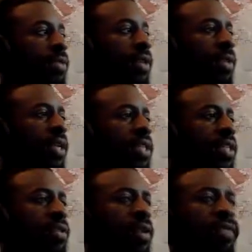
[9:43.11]

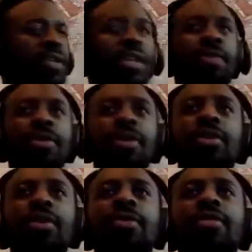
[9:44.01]
Sabaletsky, whatever his name is. I
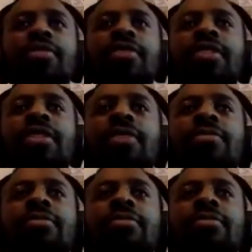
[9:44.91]
don't know. I forgot his name.